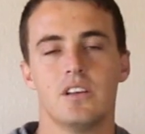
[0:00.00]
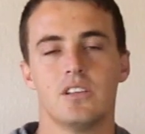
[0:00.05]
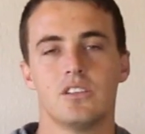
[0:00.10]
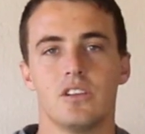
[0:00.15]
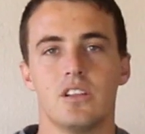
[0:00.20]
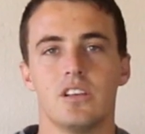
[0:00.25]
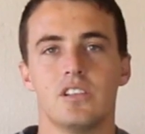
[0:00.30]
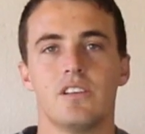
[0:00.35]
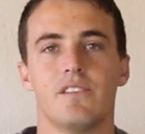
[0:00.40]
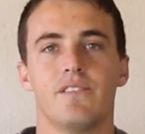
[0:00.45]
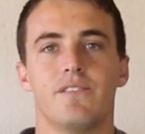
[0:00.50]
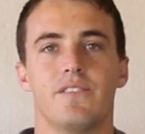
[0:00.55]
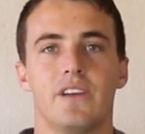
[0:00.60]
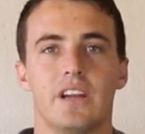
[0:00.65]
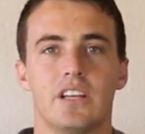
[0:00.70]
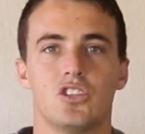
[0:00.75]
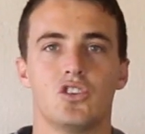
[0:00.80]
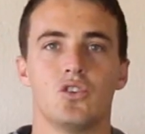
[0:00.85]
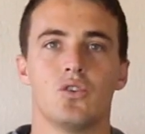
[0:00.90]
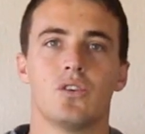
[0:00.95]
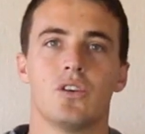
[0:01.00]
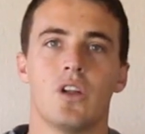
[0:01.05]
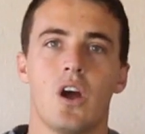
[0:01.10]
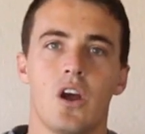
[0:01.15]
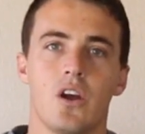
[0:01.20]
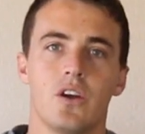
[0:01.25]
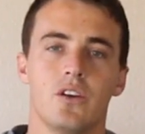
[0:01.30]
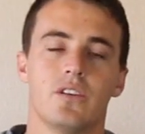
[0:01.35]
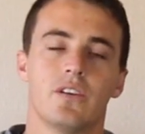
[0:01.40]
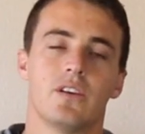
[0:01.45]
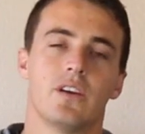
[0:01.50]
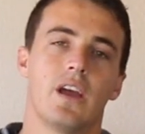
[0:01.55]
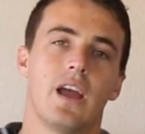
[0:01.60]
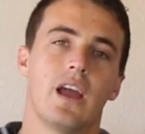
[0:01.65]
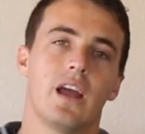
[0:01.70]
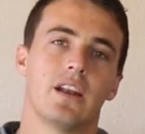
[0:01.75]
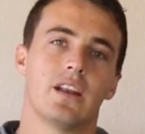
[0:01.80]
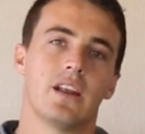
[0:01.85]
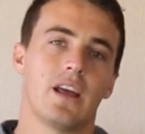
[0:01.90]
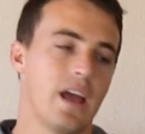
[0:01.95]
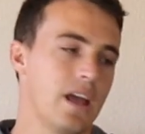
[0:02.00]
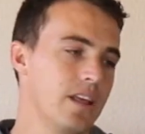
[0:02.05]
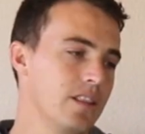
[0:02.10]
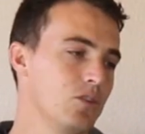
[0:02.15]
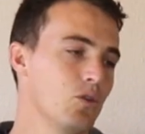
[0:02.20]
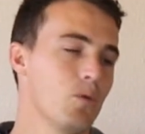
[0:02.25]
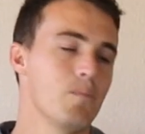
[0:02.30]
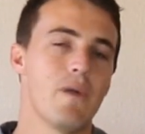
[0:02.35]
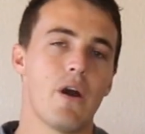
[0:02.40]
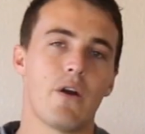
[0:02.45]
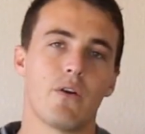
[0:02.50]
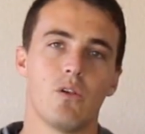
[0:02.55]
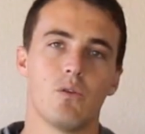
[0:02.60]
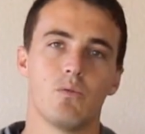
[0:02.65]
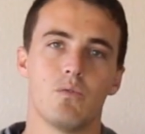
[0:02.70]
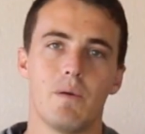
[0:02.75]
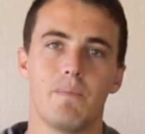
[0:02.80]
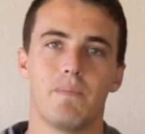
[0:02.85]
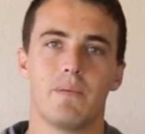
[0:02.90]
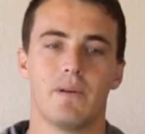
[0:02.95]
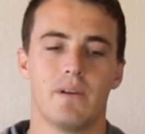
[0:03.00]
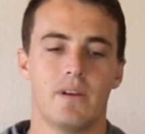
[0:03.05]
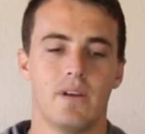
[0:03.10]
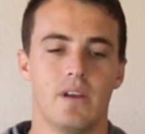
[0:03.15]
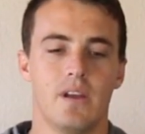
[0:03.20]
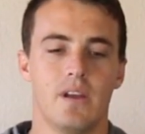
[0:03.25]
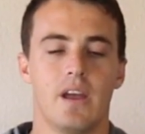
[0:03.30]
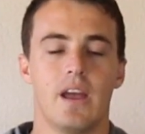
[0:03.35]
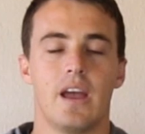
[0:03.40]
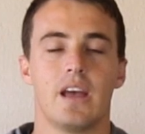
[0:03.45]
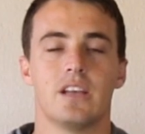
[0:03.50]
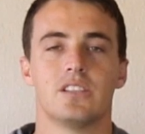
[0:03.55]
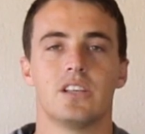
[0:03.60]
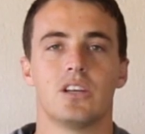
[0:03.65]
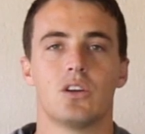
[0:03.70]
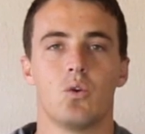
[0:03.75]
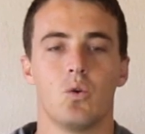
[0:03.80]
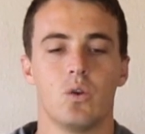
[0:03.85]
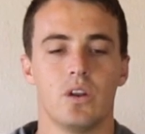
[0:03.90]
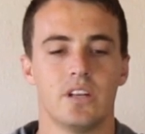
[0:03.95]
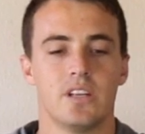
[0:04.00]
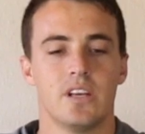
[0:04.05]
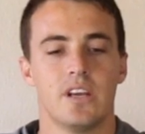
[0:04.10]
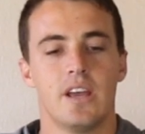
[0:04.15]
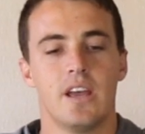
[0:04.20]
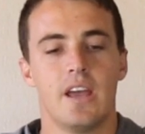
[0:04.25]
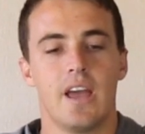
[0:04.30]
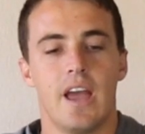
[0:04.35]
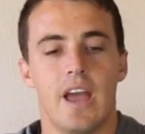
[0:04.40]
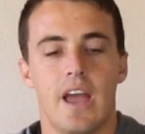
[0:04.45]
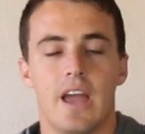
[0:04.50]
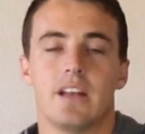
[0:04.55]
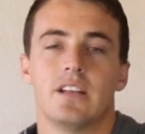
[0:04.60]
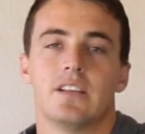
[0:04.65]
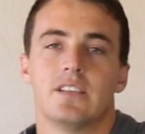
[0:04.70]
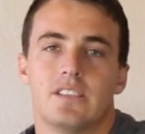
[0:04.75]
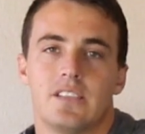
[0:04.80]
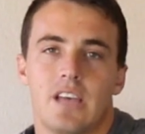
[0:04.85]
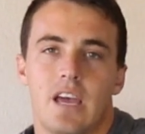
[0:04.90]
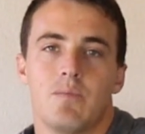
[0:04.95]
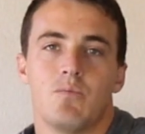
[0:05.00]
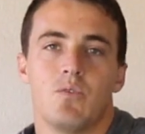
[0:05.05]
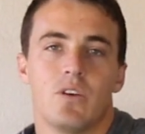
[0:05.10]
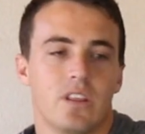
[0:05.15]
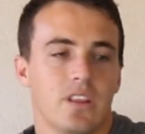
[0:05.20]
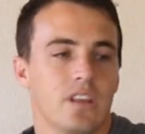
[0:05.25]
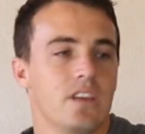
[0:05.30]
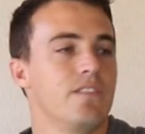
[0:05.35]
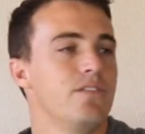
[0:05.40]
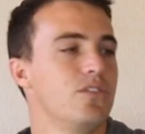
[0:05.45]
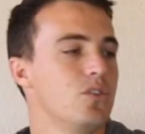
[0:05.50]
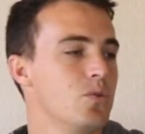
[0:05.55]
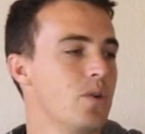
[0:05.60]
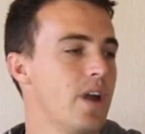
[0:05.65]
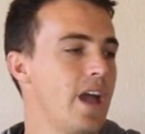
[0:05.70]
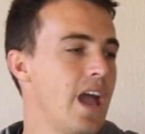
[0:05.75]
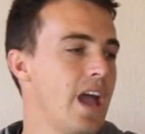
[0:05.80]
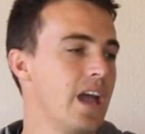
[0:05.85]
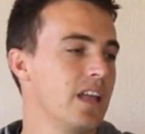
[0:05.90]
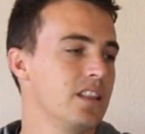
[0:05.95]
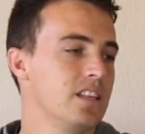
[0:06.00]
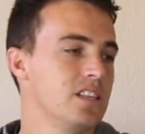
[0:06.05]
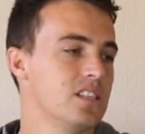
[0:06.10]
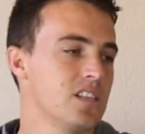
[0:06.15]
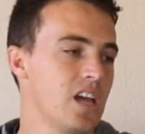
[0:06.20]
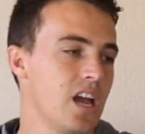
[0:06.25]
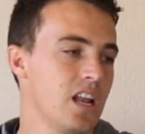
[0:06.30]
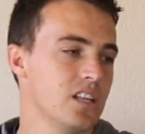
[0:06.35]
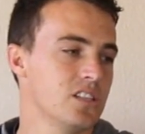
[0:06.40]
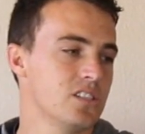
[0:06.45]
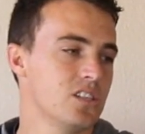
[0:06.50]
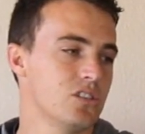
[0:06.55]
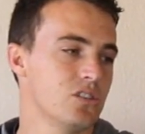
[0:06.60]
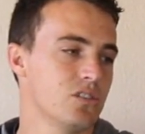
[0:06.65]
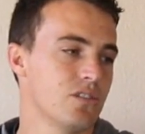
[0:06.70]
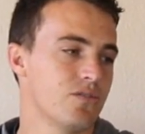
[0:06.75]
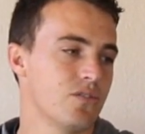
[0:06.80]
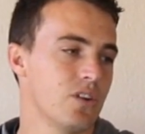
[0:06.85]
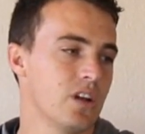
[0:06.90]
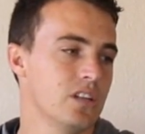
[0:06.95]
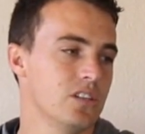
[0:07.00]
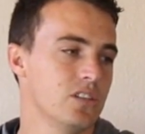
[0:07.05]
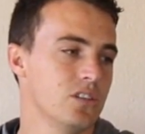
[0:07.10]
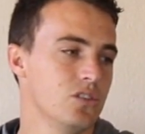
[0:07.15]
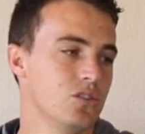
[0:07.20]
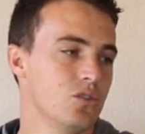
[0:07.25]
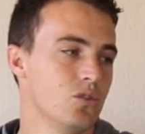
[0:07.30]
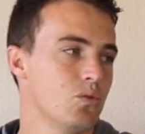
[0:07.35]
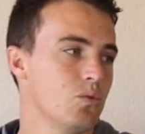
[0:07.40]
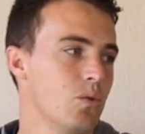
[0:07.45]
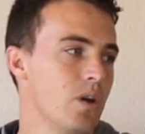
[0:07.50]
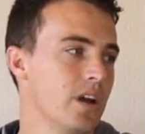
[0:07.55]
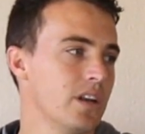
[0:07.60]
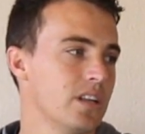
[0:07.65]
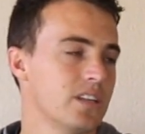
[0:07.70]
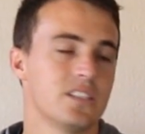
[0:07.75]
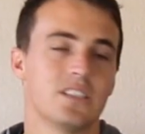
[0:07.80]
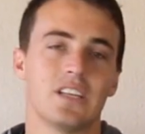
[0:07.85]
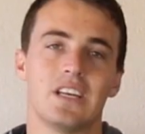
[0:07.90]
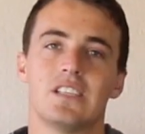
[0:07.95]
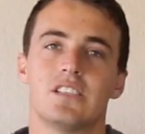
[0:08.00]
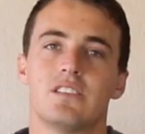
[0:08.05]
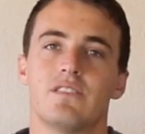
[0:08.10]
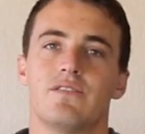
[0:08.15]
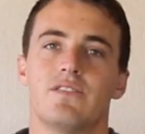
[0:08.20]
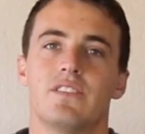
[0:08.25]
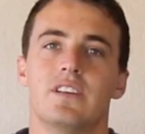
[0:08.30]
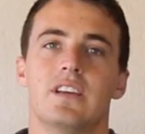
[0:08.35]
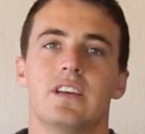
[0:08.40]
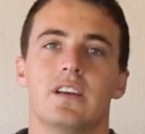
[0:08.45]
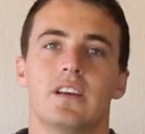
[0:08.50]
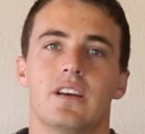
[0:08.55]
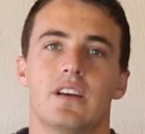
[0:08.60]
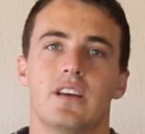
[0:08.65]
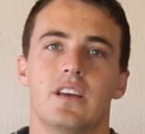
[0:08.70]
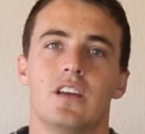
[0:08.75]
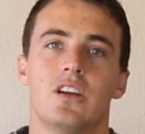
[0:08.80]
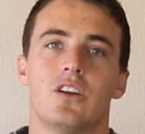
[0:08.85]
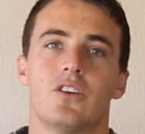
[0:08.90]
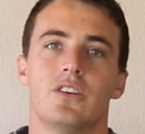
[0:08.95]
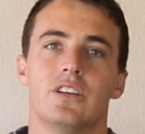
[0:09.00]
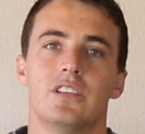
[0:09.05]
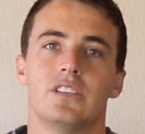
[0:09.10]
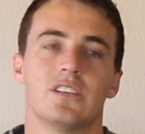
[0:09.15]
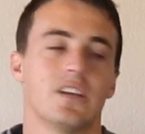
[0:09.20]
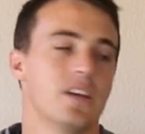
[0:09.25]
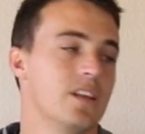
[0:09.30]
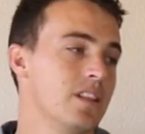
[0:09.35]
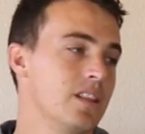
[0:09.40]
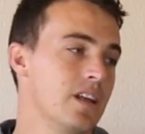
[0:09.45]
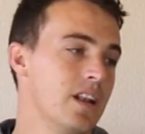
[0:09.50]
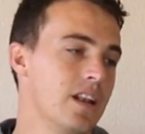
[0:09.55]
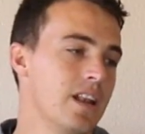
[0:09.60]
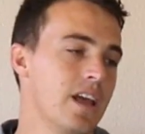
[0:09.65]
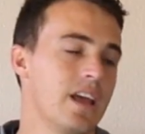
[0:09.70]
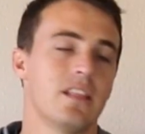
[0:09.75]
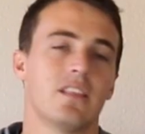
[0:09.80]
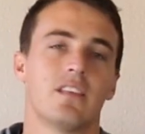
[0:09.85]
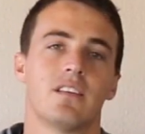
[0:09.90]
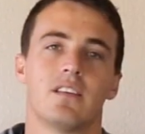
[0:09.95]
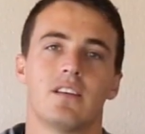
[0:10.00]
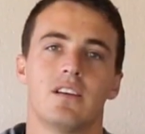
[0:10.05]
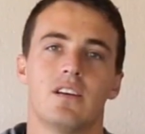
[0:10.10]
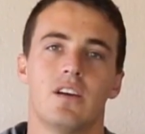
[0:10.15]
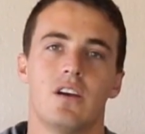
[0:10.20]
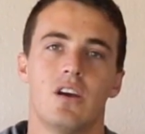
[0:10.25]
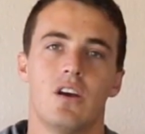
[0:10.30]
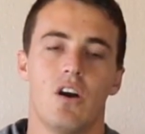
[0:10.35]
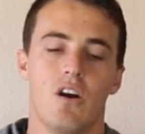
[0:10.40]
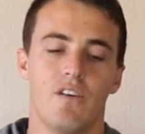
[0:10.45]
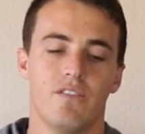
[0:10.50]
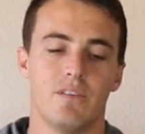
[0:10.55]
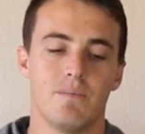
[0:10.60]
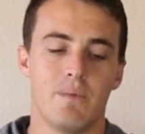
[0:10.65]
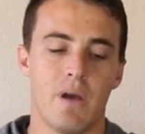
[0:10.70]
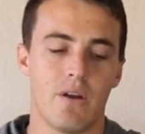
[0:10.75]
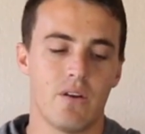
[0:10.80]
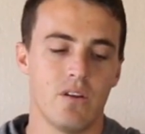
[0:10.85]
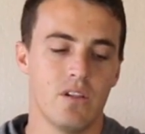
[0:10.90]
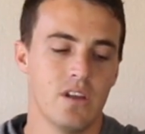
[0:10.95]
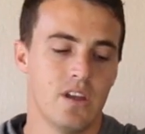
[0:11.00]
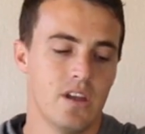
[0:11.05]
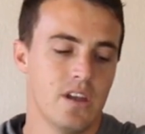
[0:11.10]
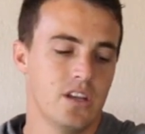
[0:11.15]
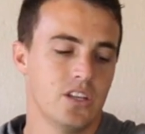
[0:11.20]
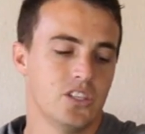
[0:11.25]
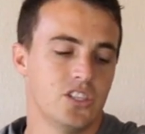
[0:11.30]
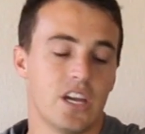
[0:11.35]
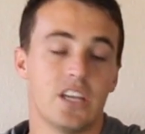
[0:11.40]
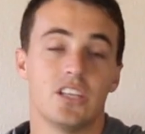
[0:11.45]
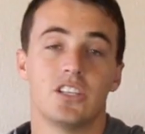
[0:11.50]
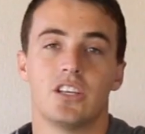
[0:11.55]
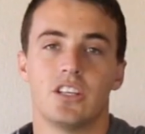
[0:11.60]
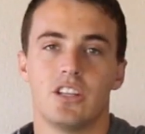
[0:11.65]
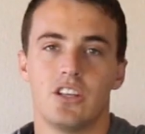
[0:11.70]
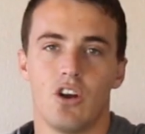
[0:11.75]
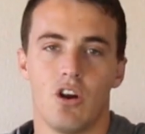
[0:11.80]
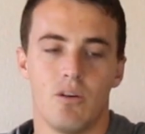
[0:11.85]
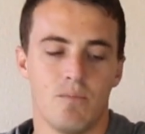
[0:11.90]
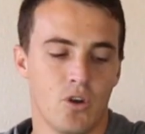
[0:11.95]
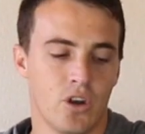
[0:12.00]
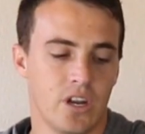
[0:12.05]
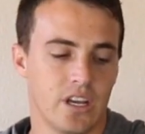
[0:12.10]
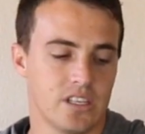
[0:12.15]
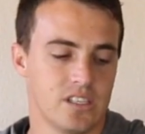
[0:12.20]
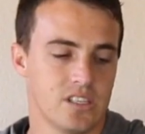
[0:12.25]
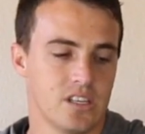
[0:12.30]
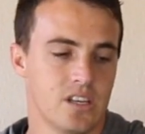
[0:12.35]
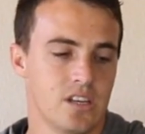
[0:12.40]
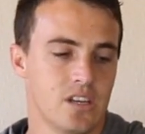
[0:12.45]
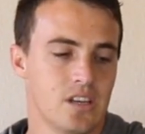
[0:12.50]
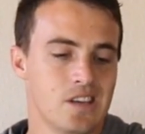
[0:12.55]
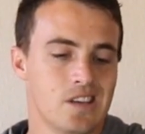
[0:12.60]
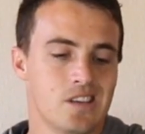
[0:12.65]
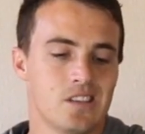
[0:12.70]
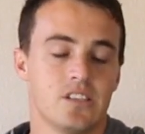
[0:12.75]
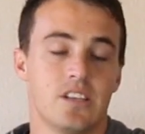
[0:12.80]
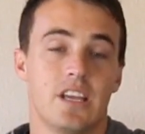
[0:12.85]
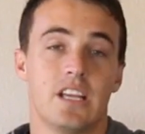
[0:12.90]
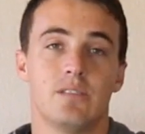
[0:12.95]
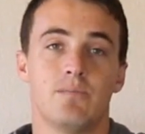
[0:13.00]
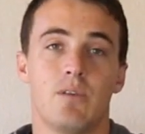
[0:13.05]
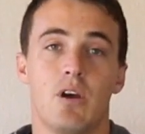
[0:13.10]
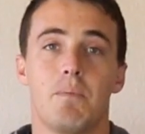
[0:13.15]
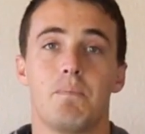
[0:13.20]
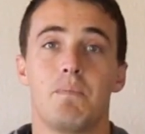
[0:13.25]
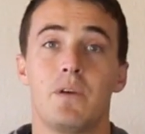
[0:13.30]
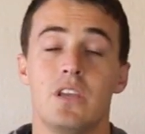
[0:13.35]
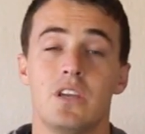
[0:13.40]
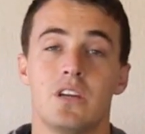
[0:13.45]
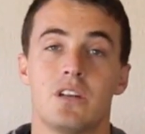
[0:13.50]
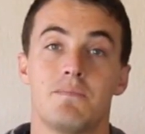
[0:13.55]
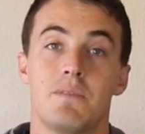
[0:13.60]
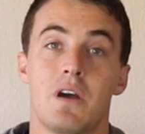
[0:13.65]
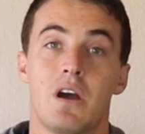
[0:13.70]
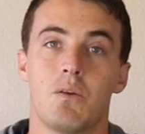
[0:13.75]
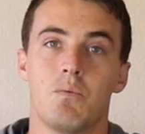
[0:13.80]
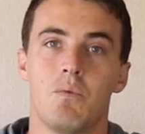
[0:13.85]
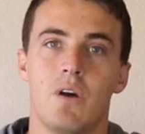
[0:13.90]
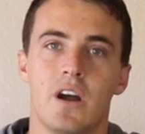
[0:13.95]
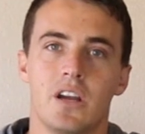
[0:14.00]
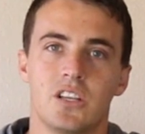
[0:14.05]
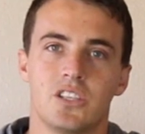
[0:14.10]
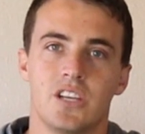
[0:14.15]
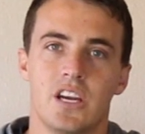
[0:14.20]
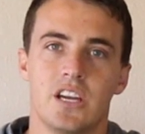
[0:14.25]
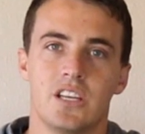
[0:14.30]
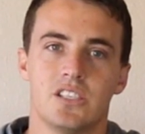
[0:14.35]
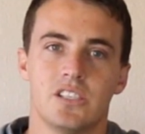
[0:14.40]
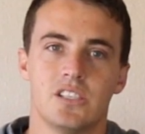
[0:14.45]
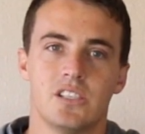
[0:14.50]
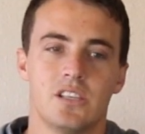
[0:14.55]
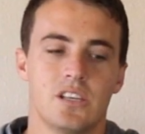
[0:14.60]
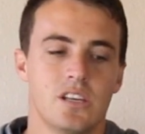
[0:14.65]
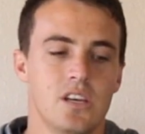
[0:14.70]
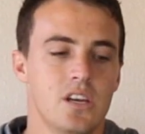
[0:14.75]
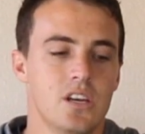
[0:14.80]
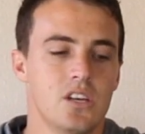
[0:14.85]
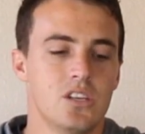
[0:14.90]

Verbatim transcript: So this affects your node and your barrel whip as they call it. And same with if you add the silencer to the front, you quite extensively increase the length of the barrel, changing the harmonics. So that's my opinion about why it changes.